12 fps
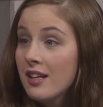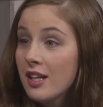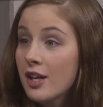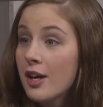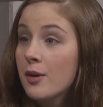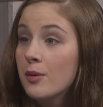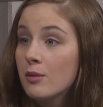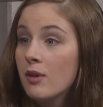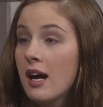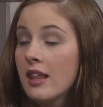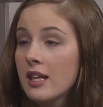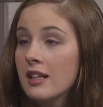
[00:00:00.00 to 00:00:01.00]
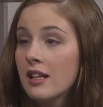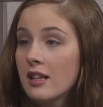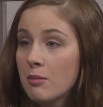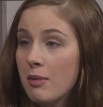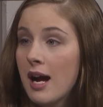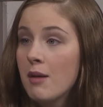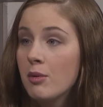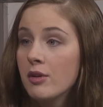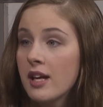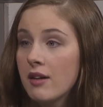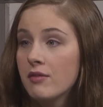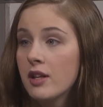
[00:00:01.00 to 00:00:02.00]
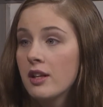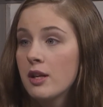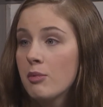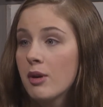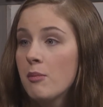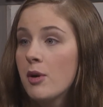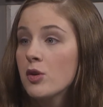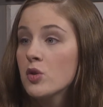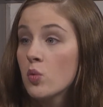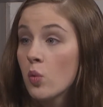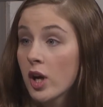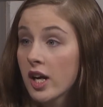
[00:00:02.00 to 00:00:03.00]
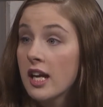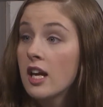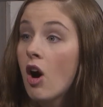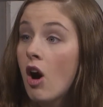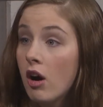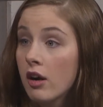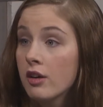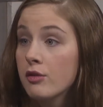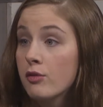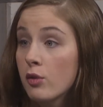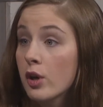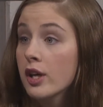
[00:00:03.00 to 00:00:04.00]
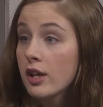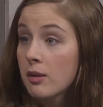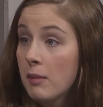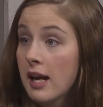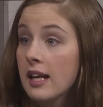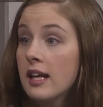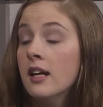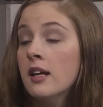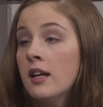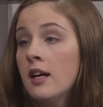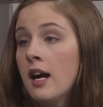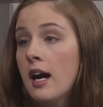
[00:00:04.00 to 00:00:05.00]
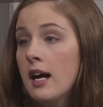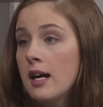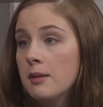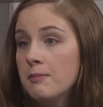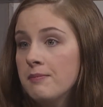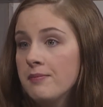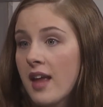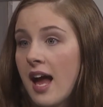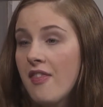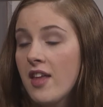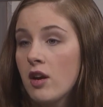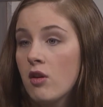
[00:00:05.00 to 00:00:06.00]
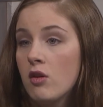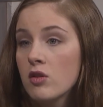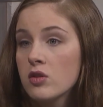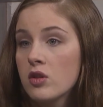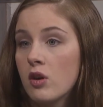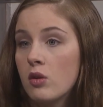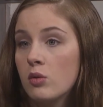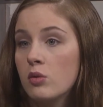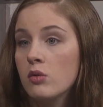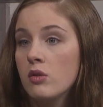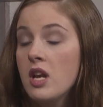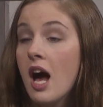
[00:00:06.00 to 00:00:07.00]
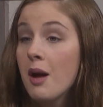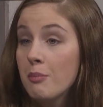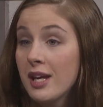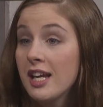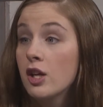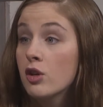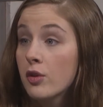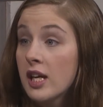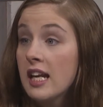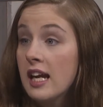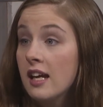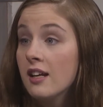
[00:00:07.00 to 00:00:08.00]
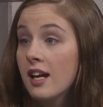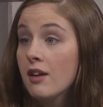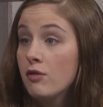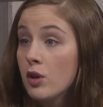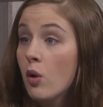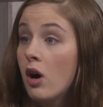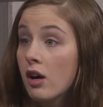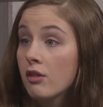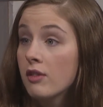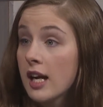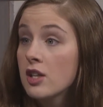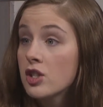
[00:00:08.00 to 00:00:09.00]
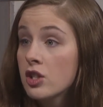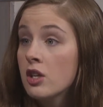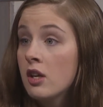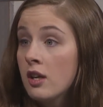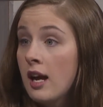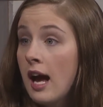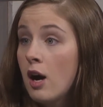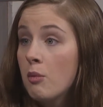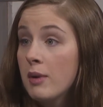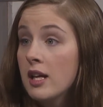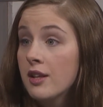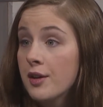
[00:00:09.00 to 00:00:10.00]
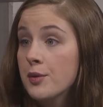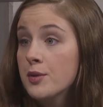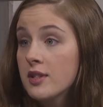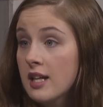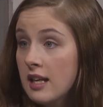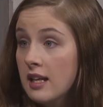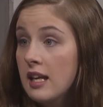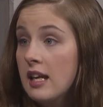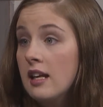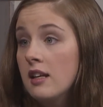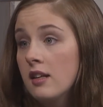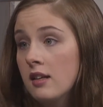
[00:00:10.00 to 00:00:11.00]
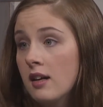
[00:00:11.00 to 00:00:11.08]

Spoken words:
You know, I think that the Bible definitely promotes working hard for your money, and then also not being greedy if you are rich, helping those in need.